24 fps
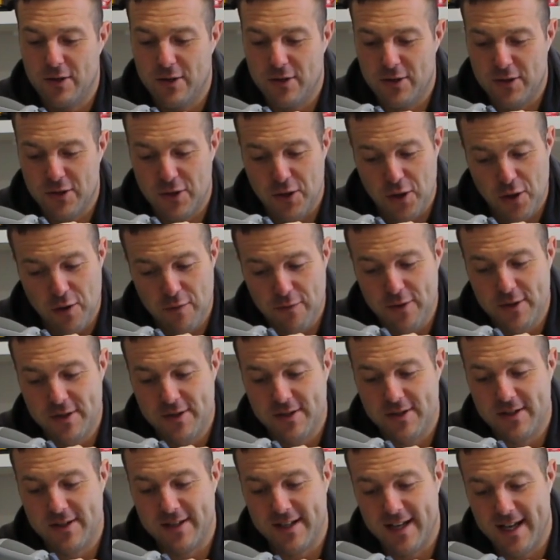
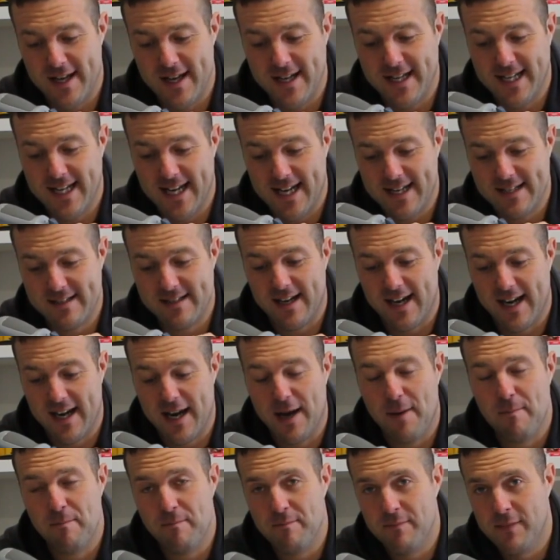Nervous? Yes, I
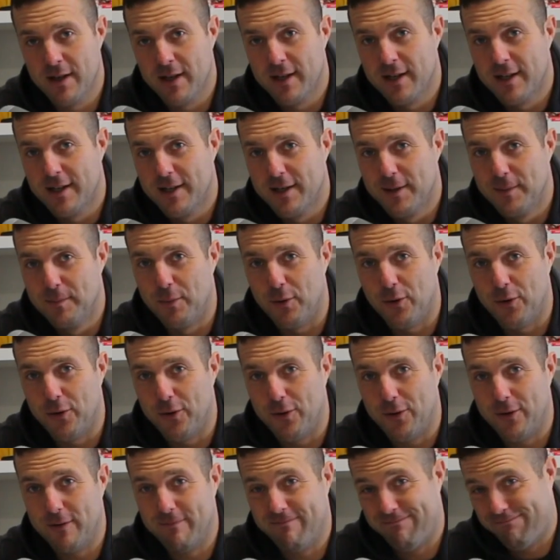am,
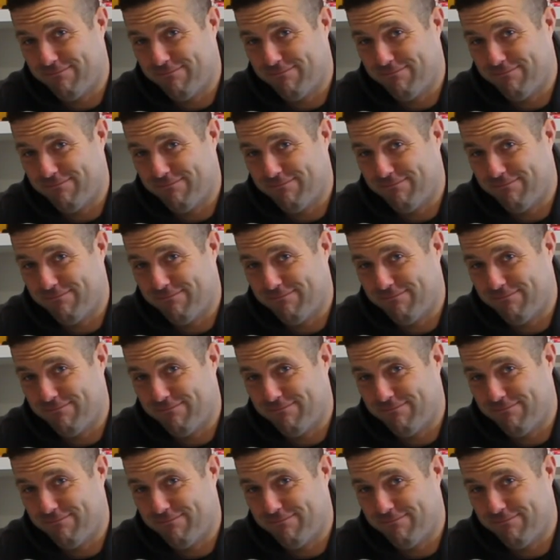but